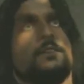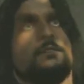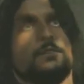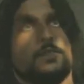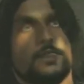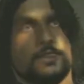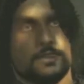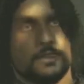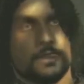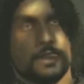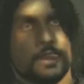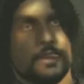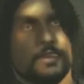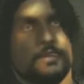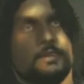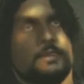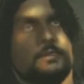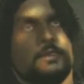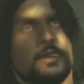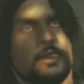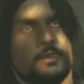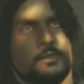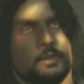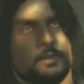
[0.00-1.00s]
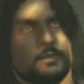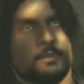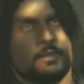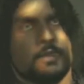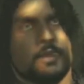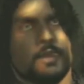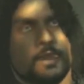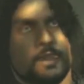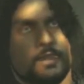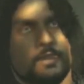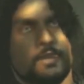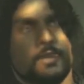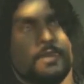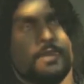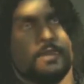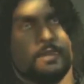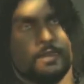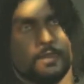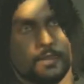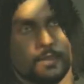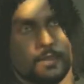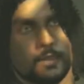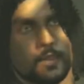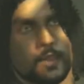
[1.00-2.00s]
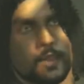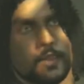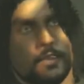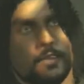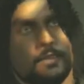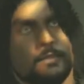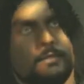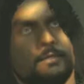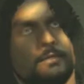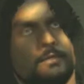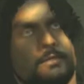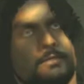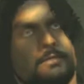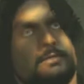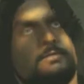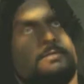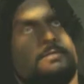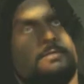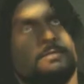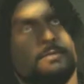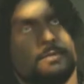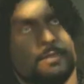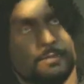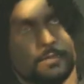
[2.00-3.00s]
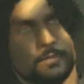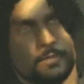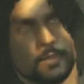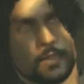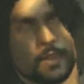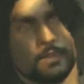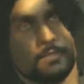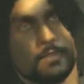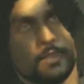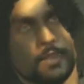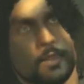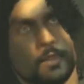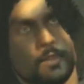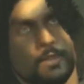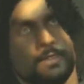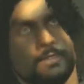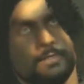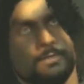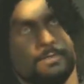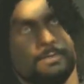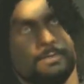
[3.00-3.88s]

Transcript: officially a survivor of Flight 815. Welcome, Elliot.